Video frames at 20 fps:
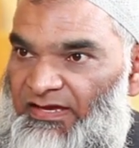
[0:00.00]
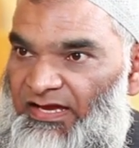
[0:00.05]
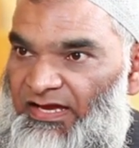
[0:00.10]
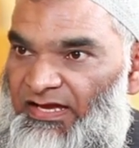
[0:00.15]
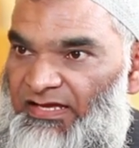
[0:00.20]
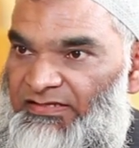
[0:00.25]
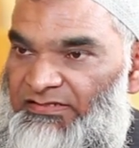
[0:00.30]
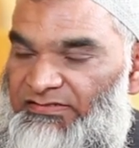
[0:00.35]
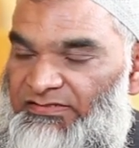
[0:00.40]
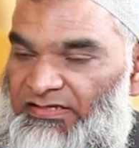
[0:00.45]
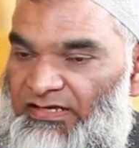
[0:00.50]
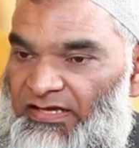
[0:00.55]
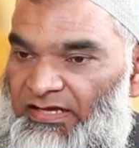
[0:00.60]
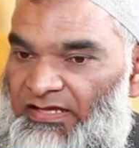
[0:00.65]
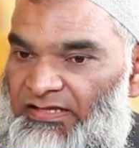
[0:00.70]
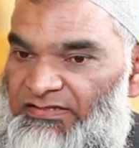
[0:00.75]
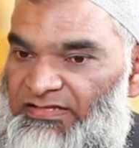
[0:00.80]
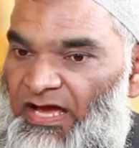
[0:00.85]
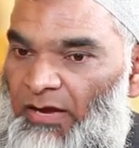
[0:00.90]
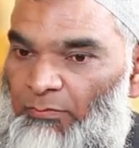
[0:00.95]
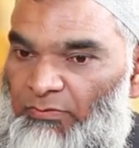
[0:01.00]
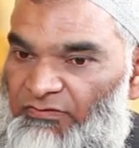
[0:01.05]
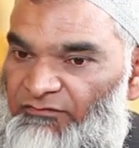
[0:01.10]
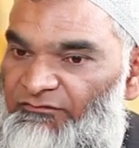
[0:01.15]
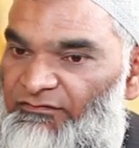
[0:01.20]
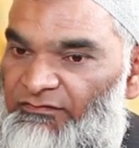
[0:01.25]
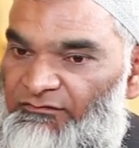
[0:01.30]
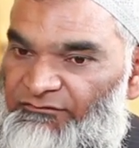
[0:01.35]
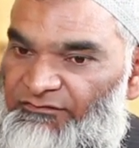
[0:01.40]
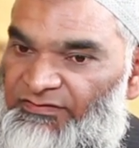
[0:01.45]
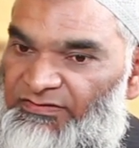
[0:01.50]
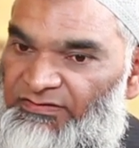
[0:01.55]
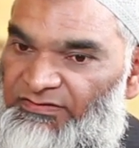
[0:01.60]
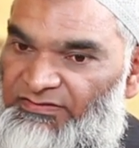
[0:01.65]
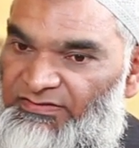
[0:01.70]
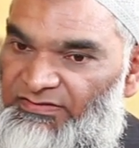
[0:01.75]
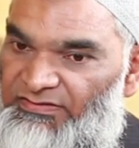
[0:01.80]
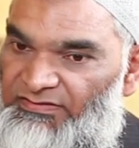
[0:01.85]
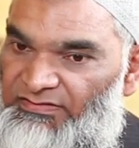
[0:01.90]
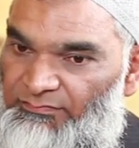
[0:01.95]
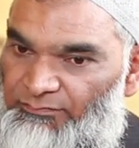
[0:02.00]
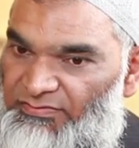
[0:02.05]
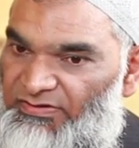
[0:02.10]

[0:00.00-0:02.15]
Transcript: And that will fulfill the